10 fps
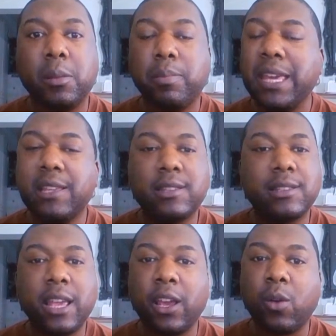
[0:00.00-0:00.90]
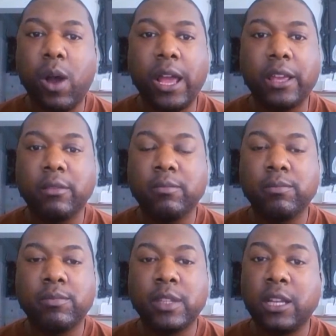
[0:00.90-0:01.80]
Peace and quiet.
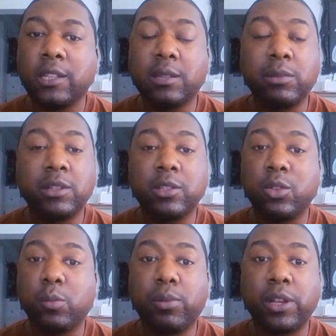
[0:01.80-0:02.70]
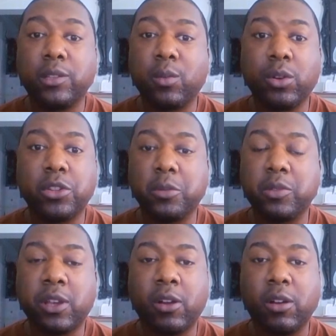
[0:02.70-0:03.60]
Unless I'm listening to a praise and worship
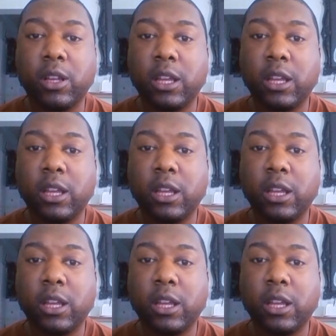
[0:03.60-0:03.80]
song